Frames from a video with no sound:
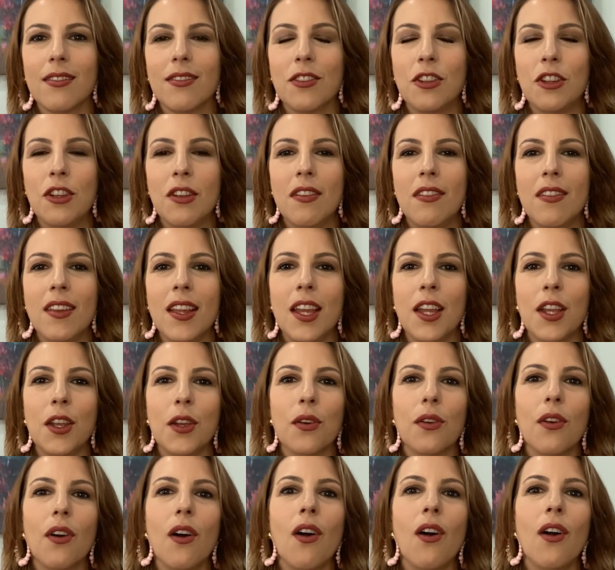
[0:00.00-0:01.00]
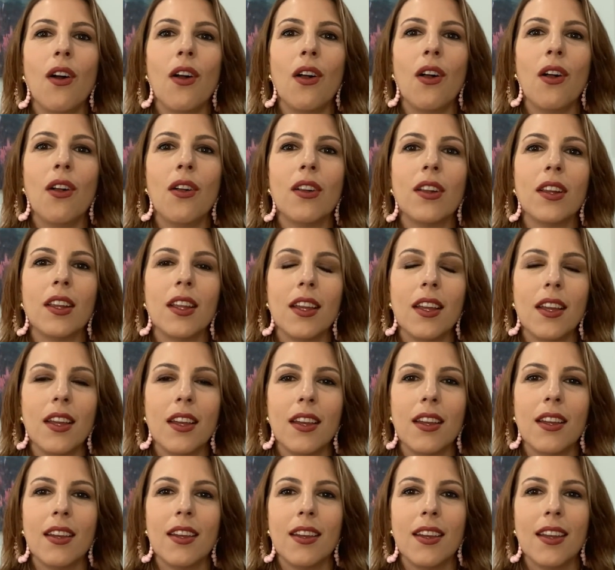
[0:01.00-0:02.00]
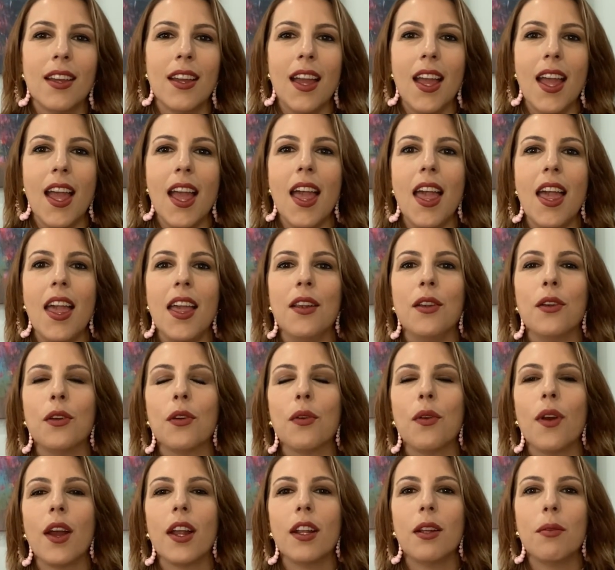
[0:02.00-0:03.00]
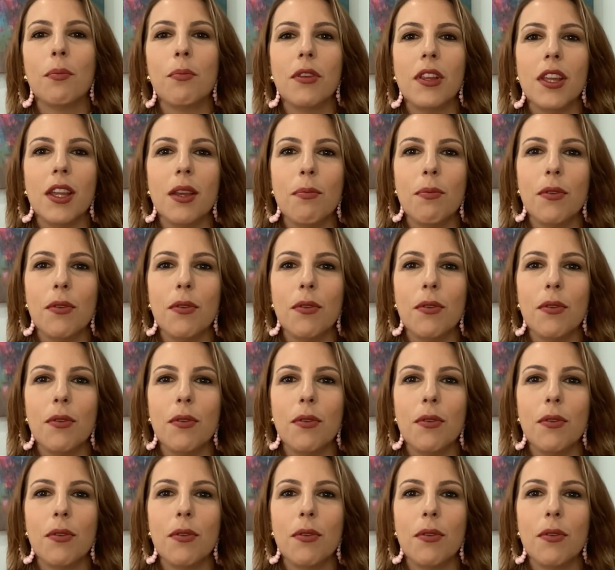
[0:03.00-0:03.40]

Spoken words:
She's saying you're all incredibly